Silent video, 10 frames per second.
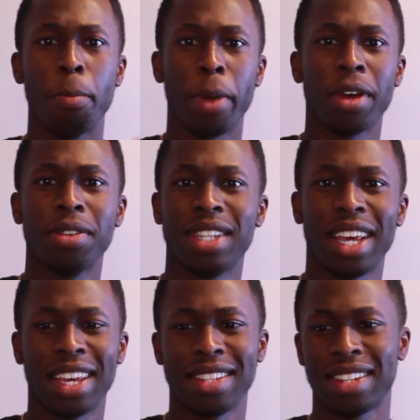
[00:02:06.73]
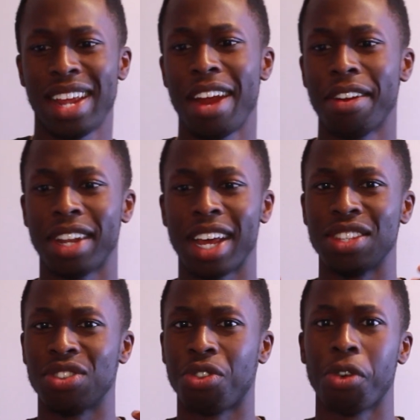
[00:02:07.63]
biotech is an area that
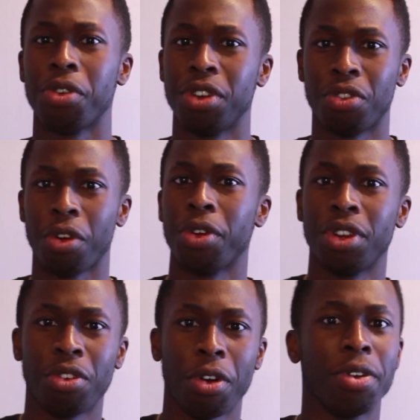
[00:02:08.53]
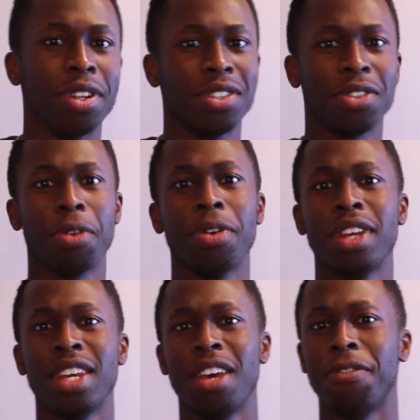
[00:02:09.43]
is growing growing growing so
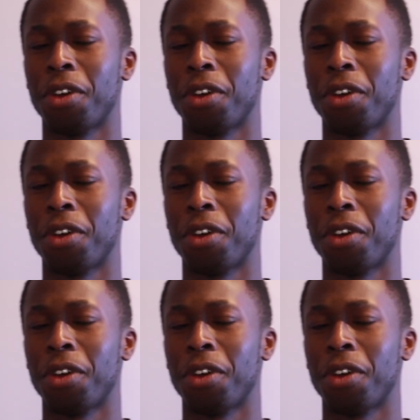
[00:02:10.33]
if